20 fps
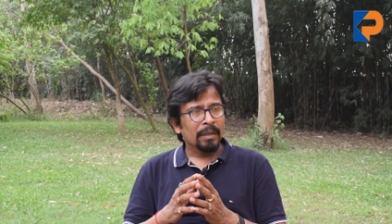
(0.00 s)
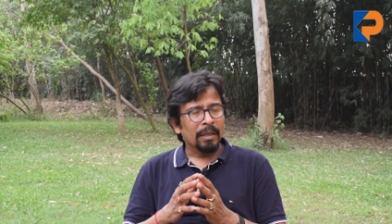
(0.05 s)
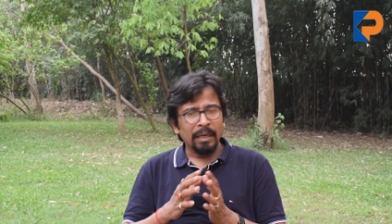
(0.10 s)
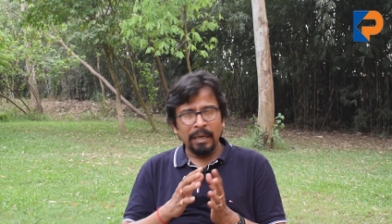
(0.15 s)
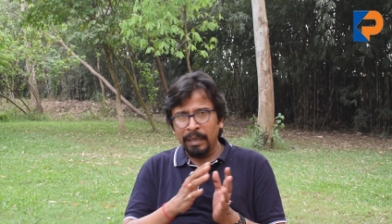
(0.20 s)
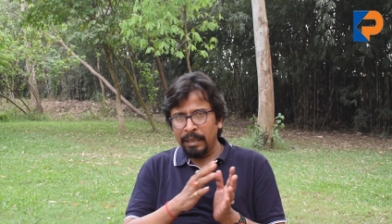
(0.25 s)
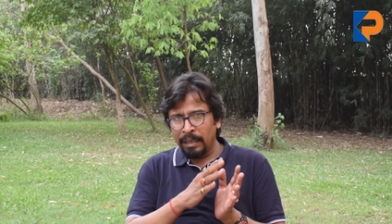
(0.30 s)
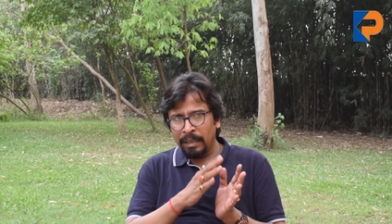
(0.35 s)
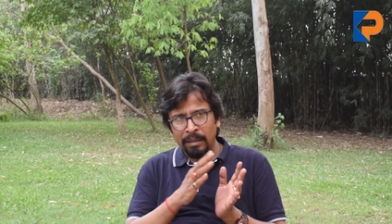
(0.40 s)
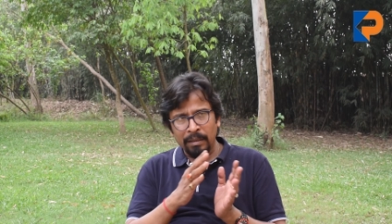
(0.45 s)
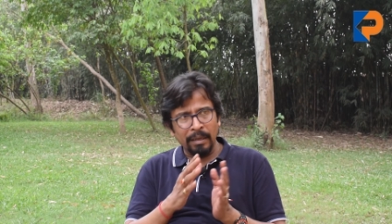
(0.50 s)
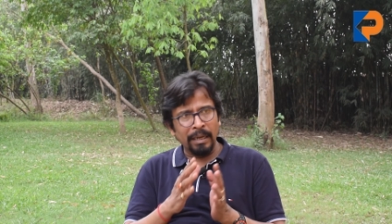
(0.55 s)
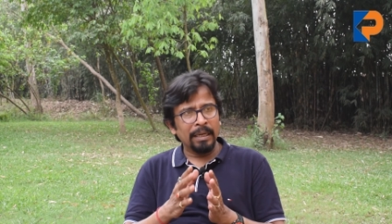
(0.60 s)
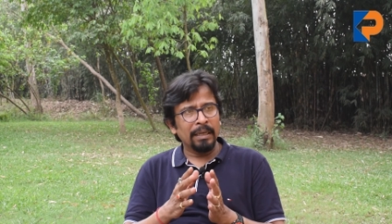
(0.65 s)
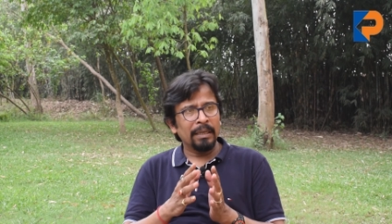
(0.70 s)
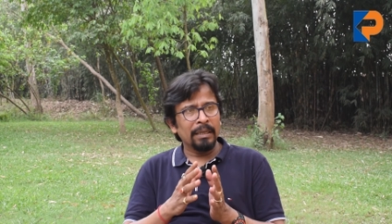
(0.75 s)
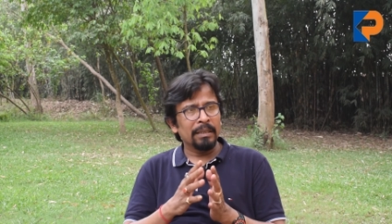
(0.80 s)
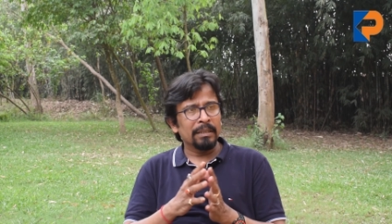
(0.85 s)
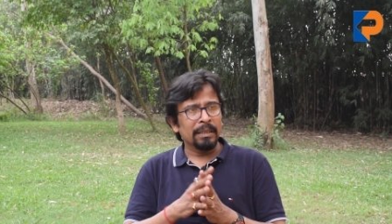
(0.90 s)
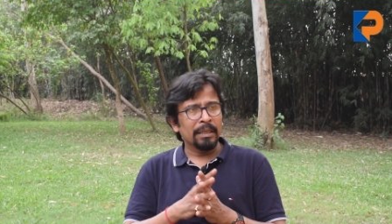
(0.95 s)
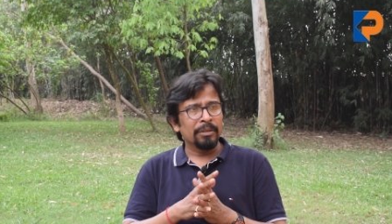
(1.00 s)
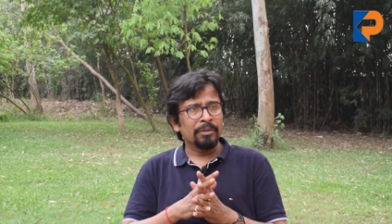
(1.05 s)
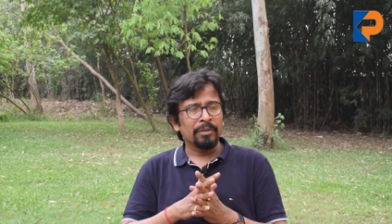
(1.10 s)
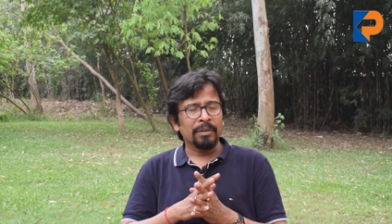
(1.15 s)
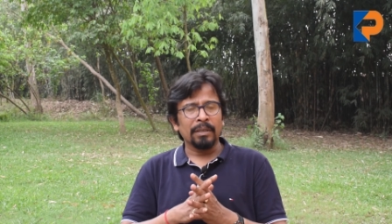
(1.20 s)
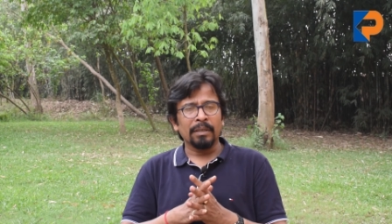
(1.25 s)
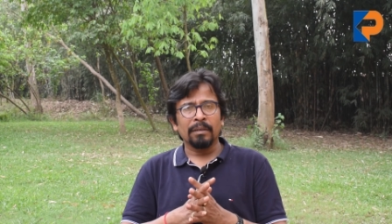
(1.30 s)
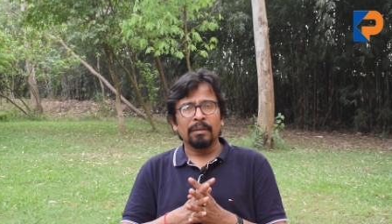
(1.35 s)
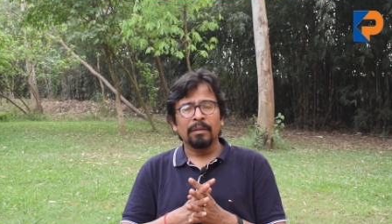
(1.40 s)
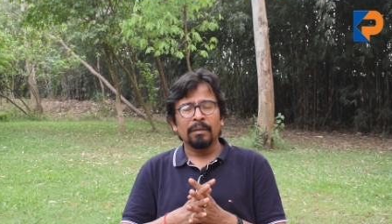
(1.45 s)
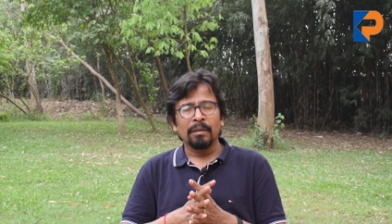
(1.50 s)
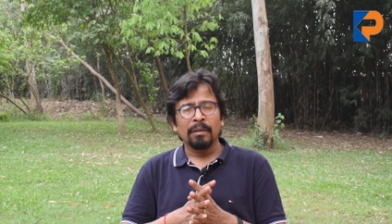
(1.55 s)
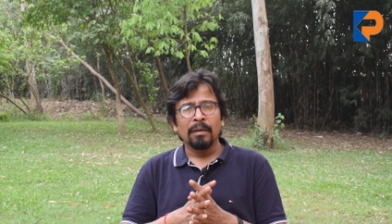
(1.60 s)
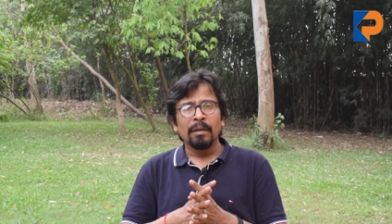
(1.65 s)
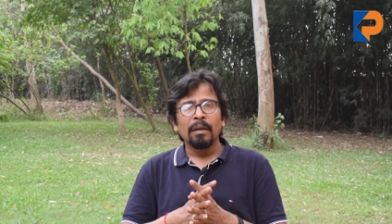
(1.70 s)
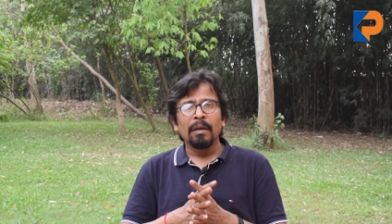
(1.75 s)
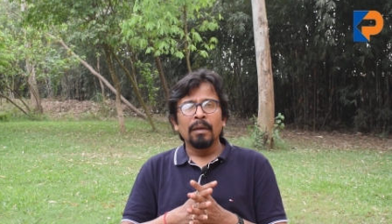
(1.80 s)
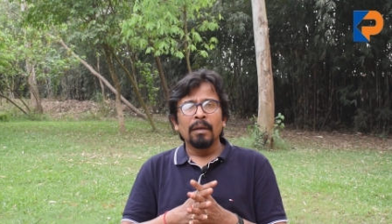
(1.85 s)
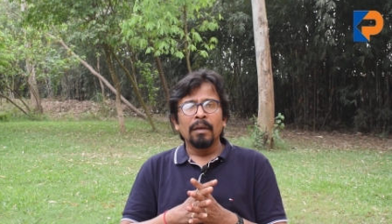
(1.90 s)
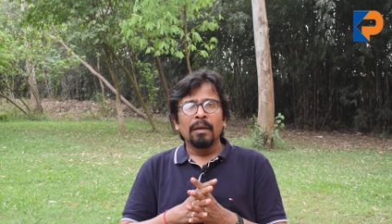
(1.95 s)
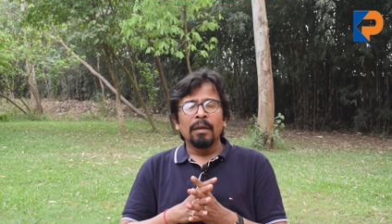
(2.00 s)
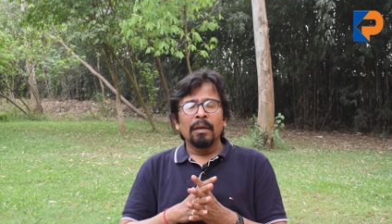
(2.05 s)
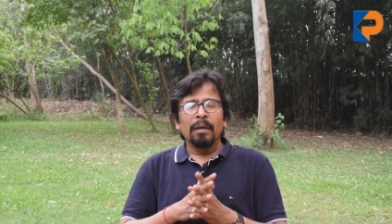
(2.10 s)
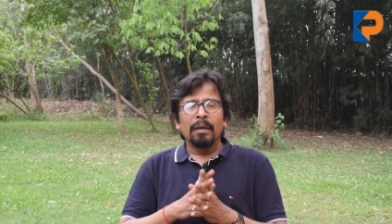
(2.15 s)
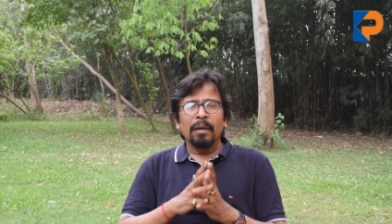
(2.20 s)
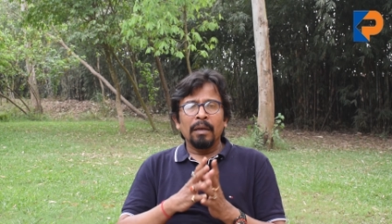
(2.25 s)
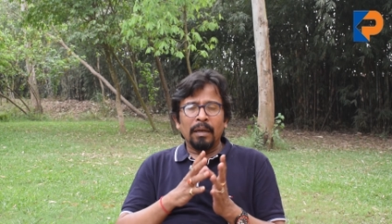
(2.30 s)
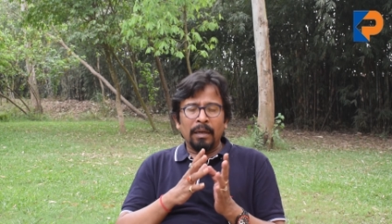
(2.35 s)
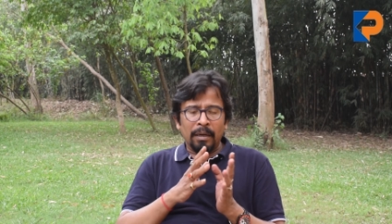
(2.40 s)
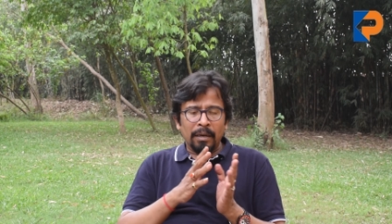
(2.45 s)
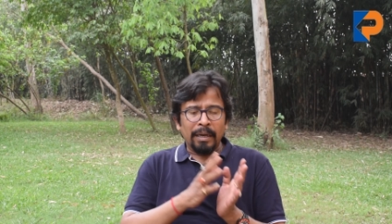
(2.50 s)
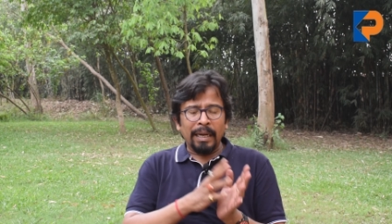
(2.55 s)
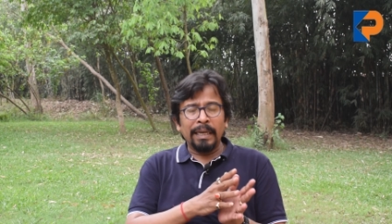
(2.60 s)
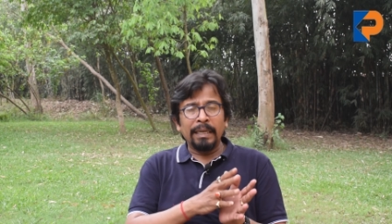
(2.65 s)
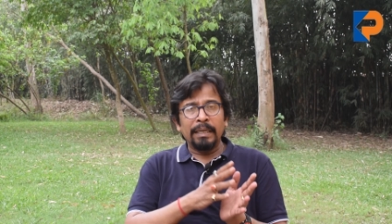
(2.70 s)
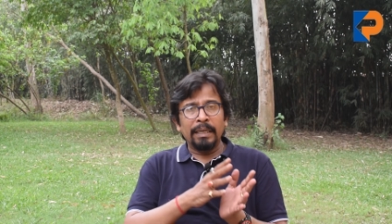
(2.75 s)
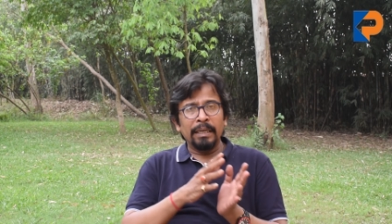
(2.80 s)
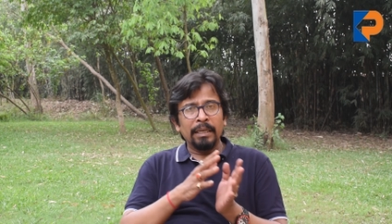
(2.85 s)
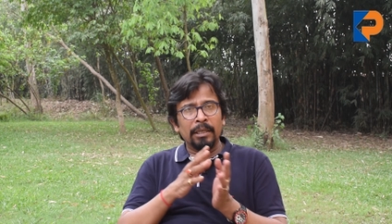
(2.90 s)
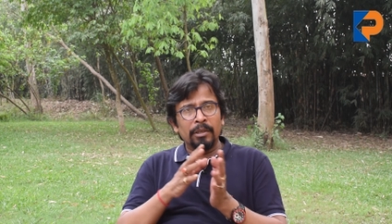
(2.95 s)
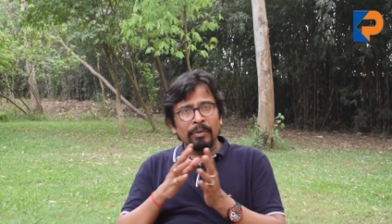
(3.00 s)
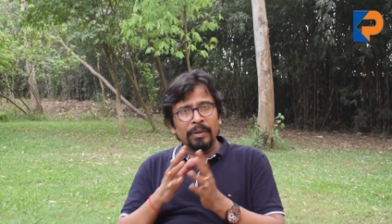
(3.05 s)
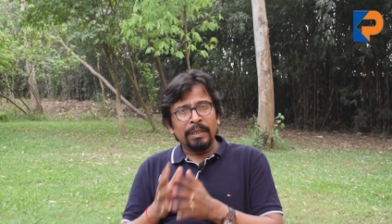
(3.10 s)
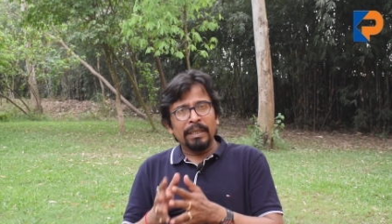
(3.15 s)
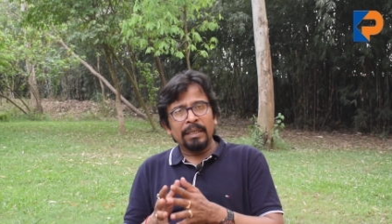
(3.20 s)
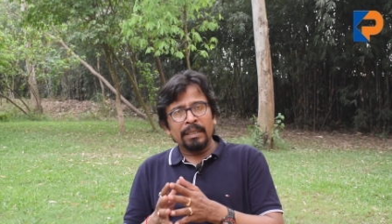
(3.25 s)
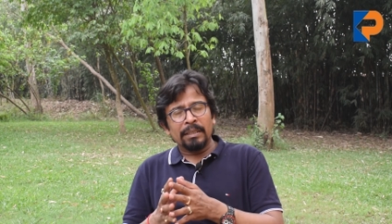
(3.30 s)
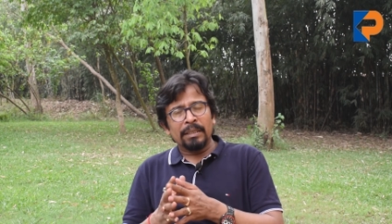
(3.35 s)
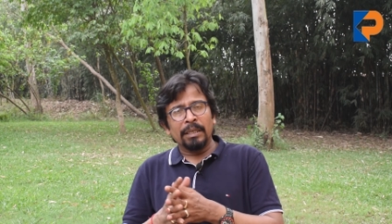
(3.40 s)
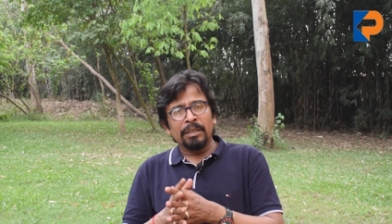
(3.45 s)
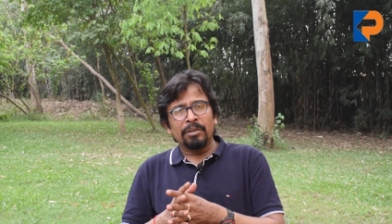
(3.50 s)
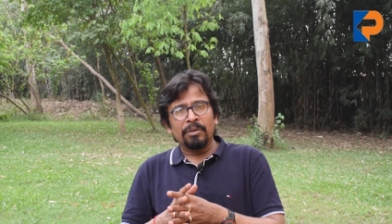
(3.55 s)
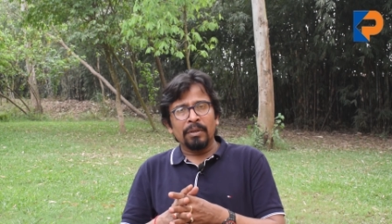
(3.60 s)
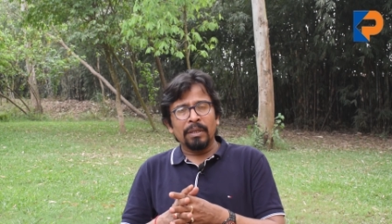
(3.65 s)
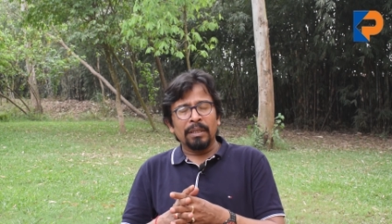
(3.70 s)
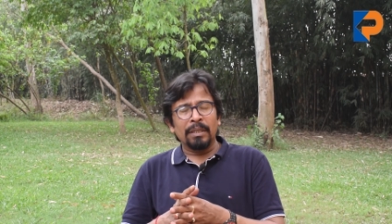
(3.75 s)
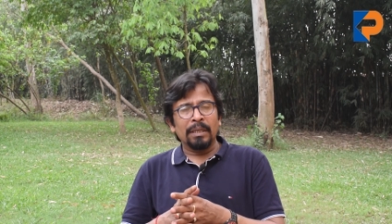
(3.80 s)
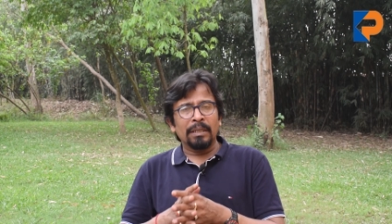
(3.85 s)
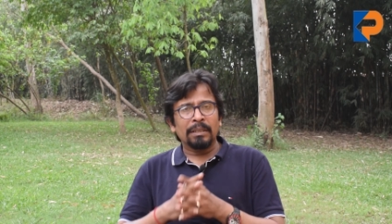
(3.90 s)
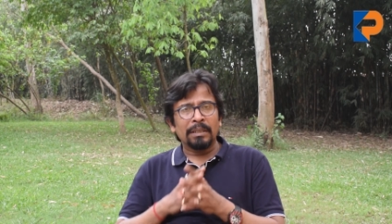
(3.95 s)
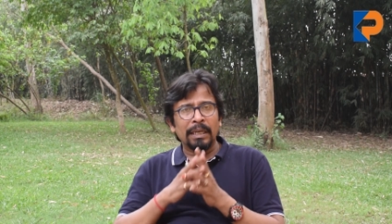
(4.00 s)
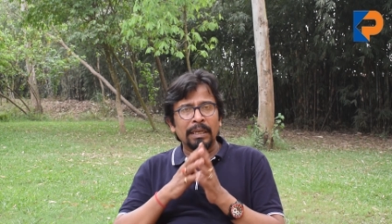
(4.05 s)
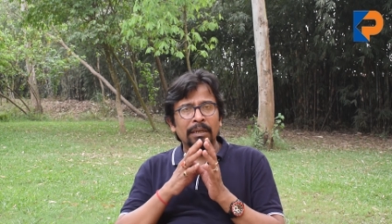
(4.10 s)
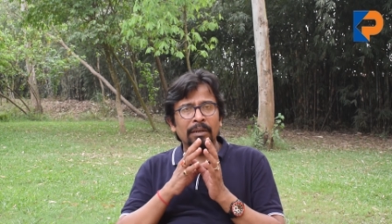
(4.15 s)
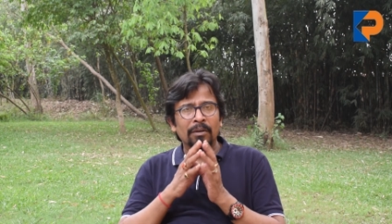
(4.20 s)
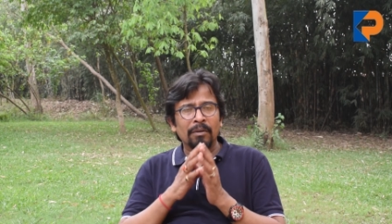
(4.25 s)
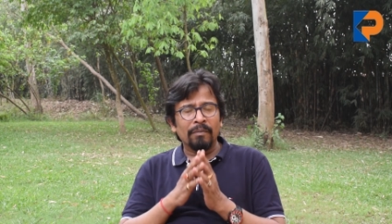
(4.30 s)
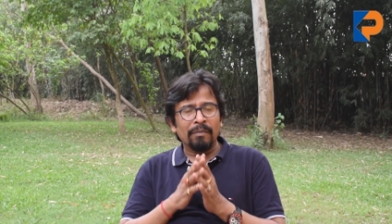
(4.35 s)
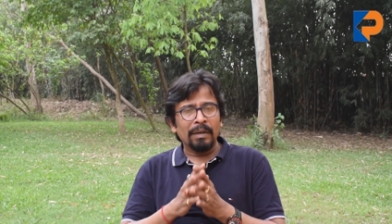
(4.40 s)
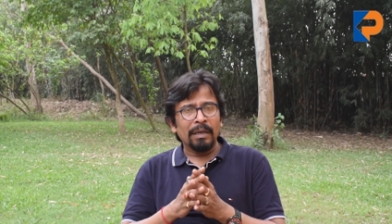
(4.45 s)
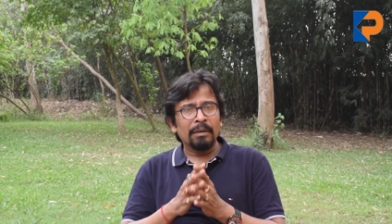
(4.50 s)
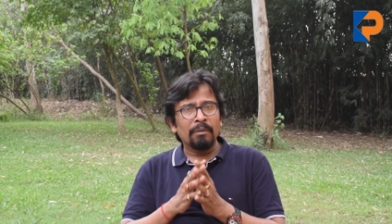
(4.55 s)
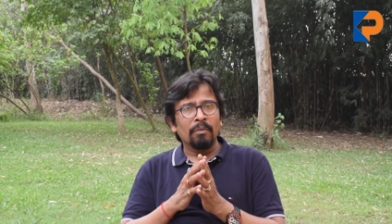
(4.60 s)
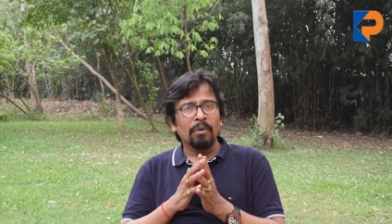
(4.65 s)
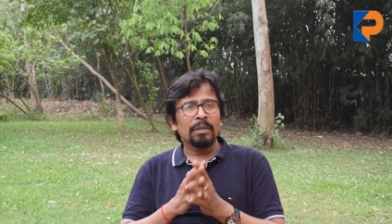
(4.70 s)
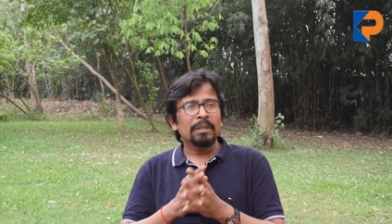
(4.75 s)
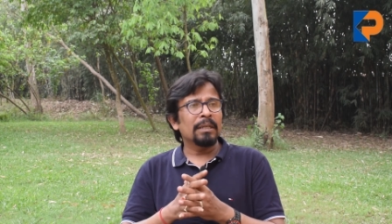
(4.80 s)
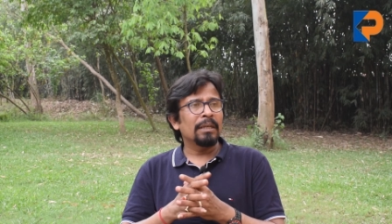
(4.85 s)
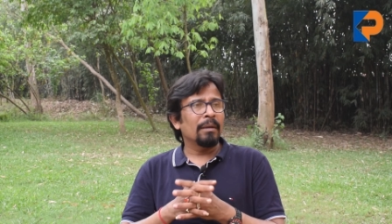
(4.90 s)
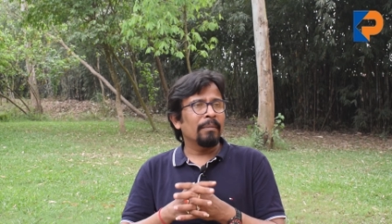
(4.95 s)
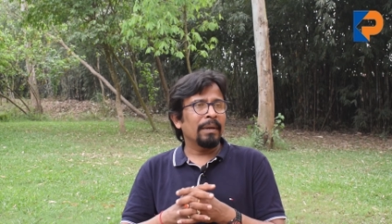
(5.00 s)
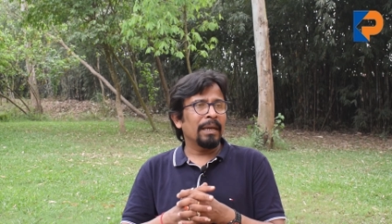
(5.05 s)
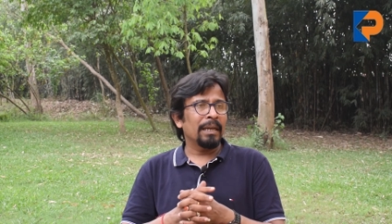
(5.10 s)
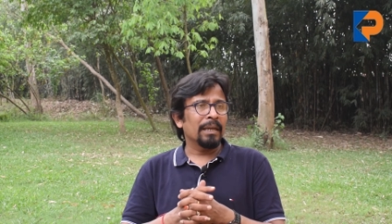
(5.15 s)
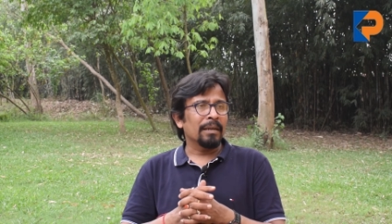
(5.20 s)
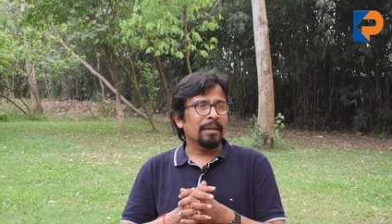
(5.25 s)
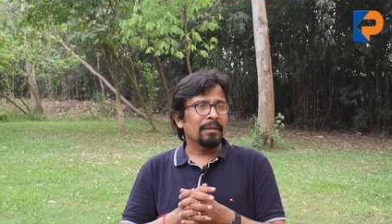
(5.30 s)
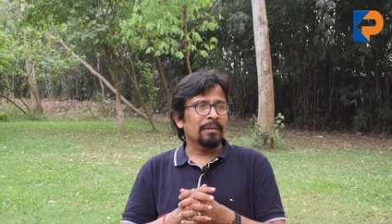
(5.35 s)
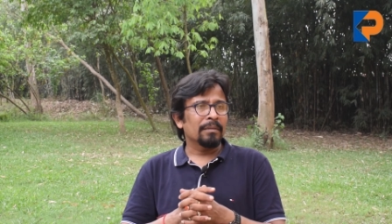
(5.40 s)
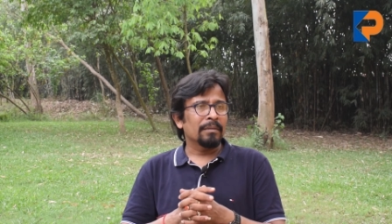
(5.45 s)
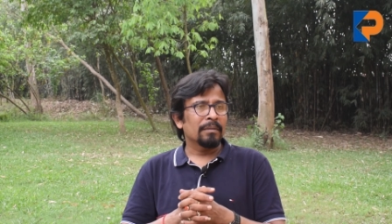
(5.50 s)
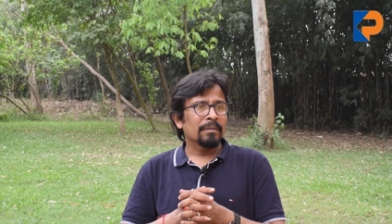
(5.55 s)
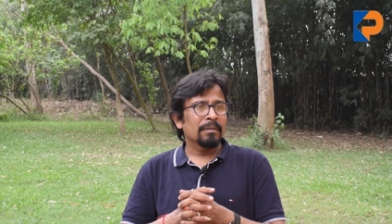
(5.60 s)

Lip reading: 18th, 19th century. 20th century, the center of art was in America.